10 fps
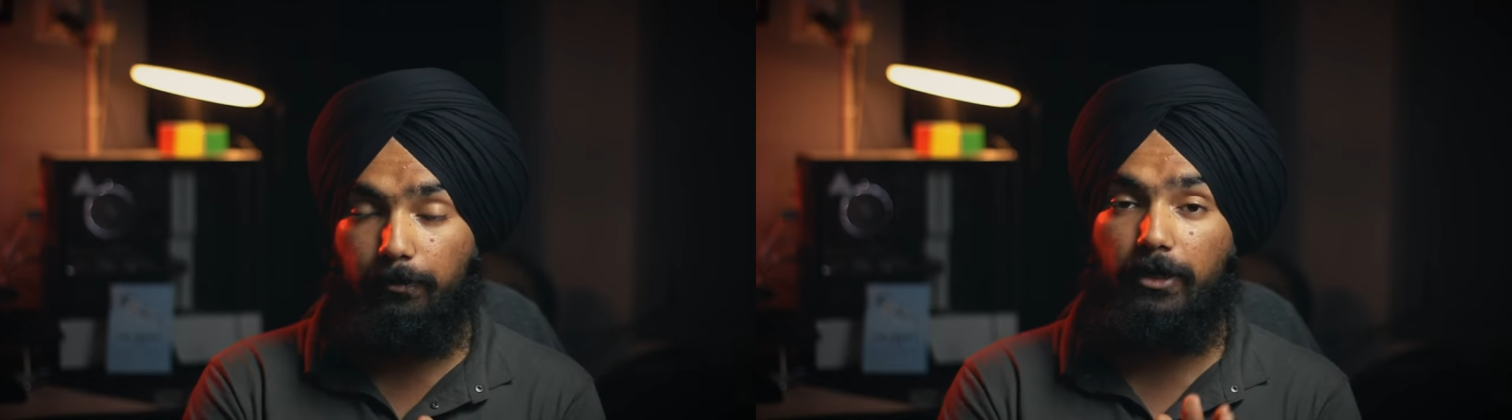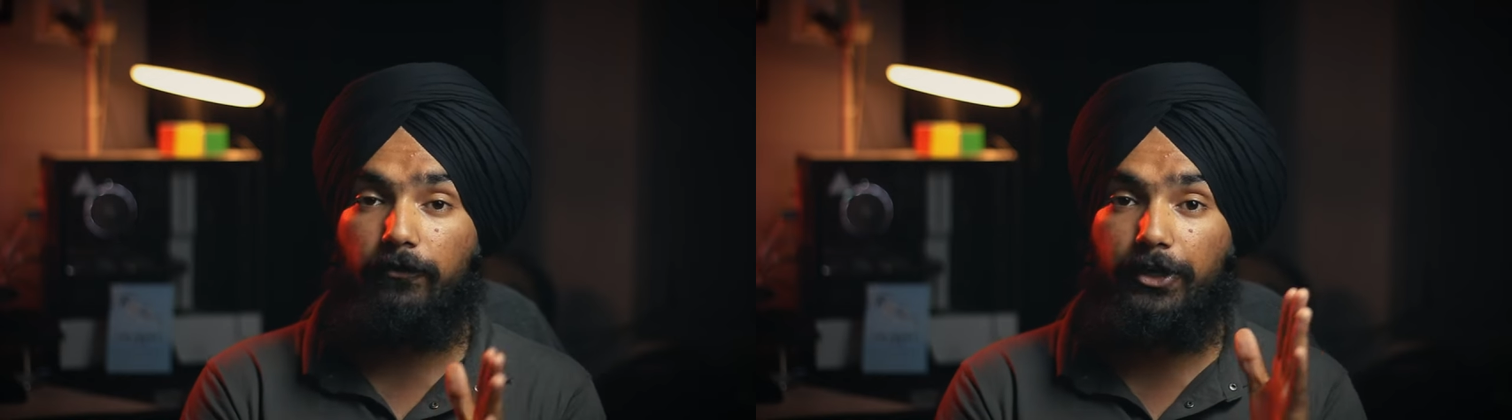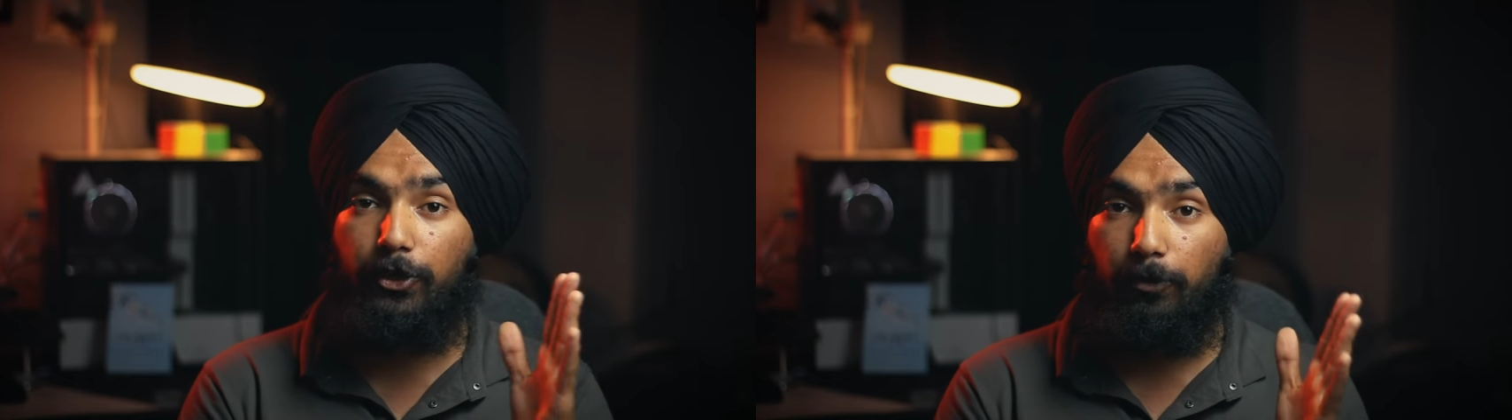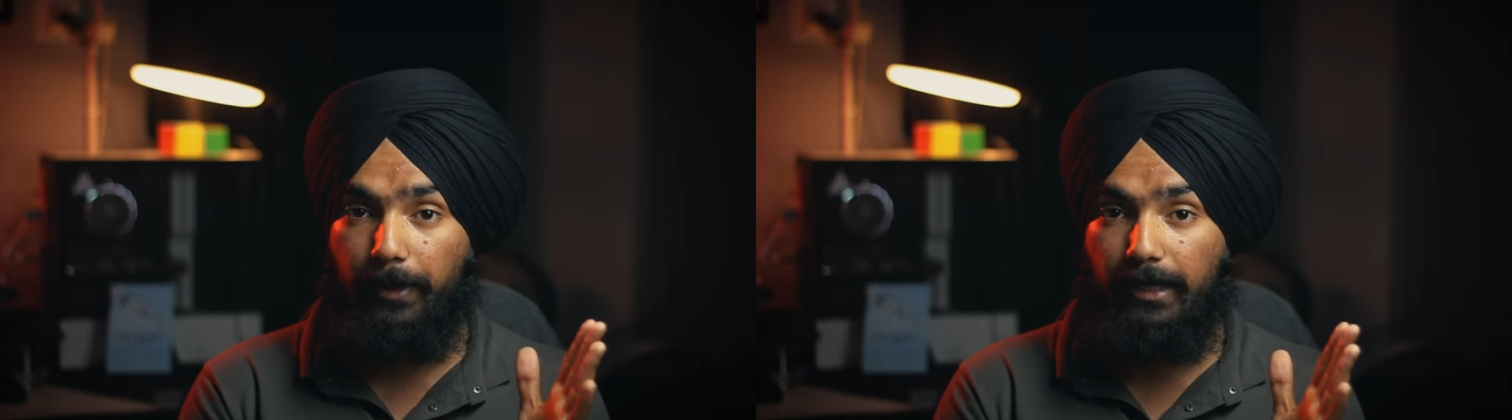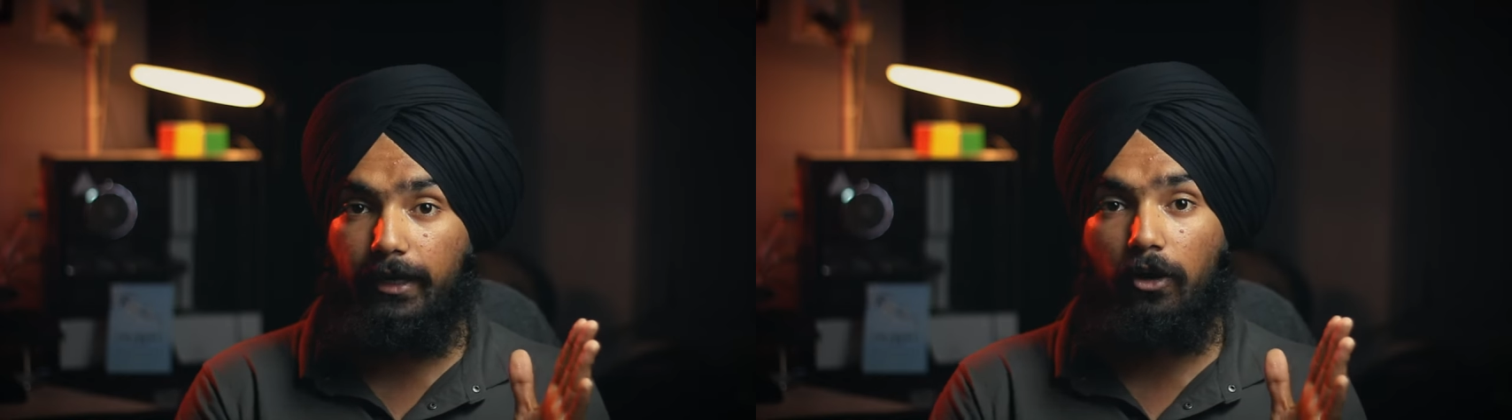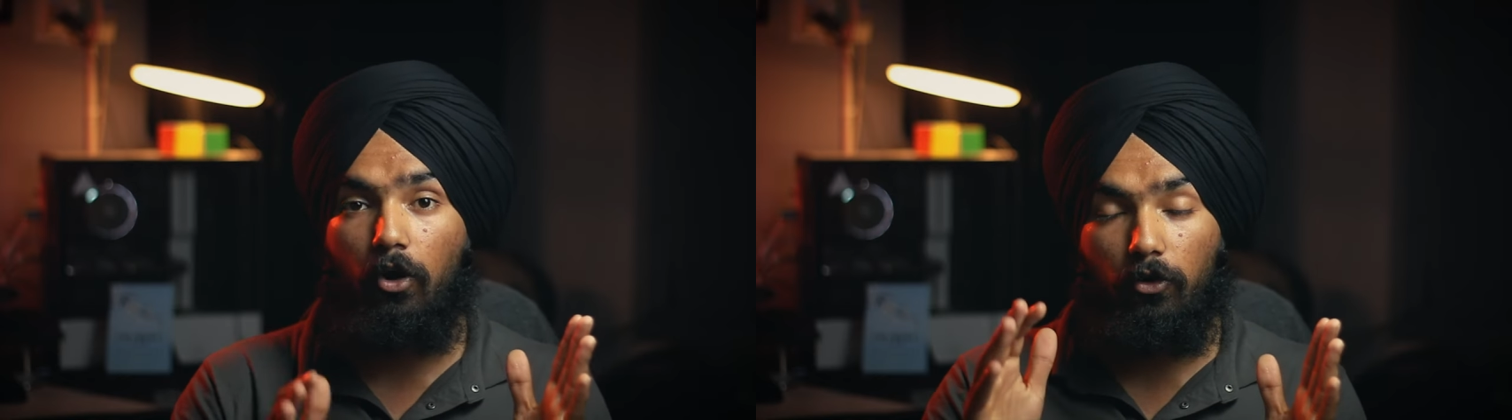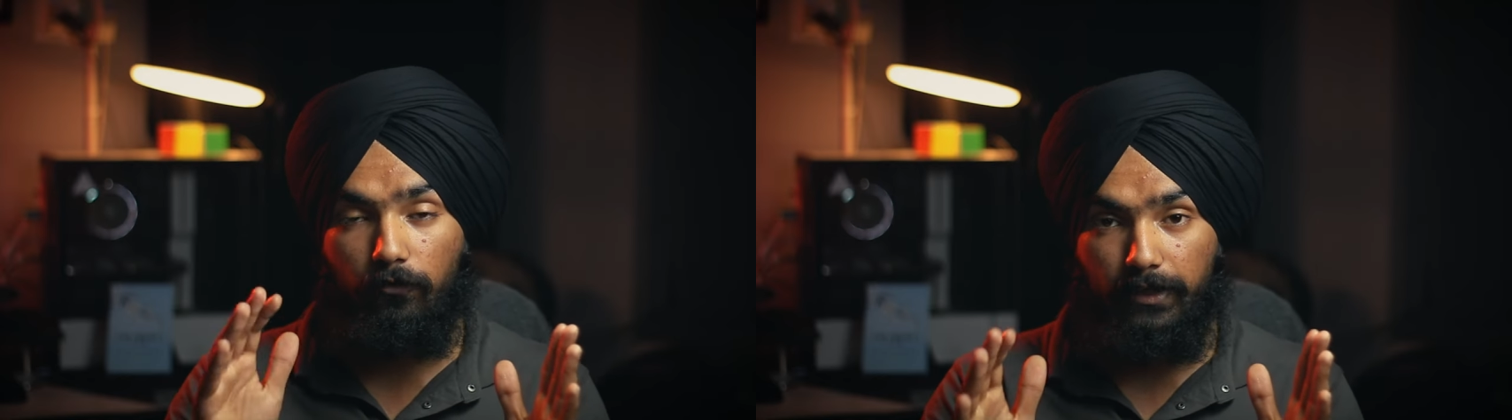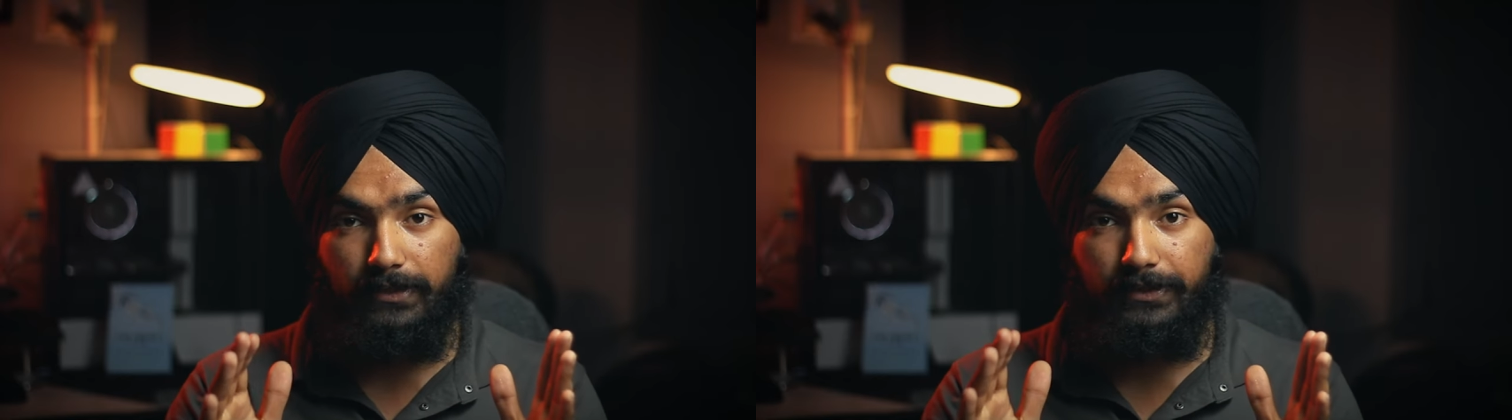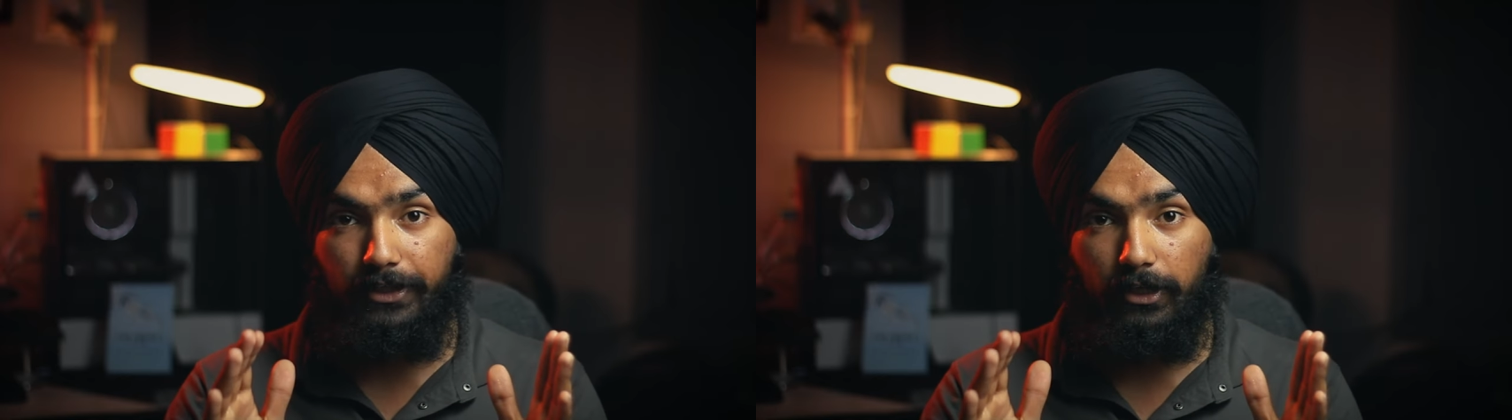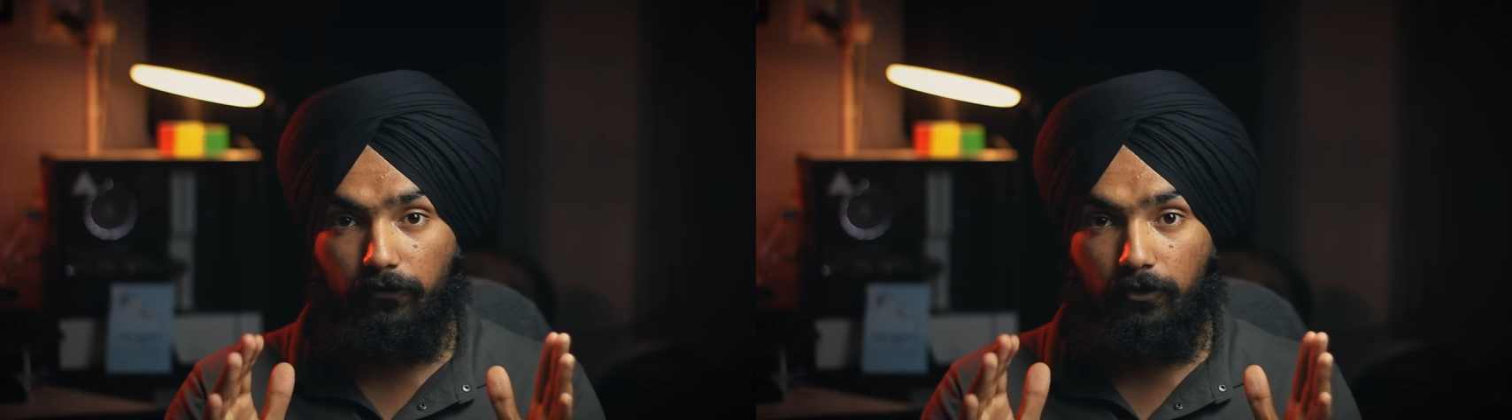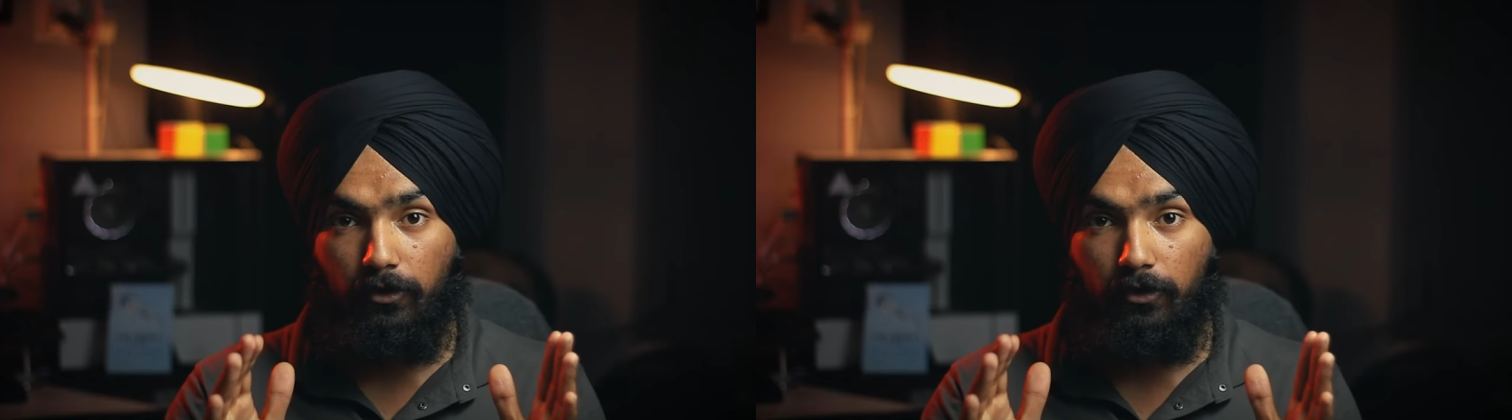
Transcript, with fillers: between your painting or fixative.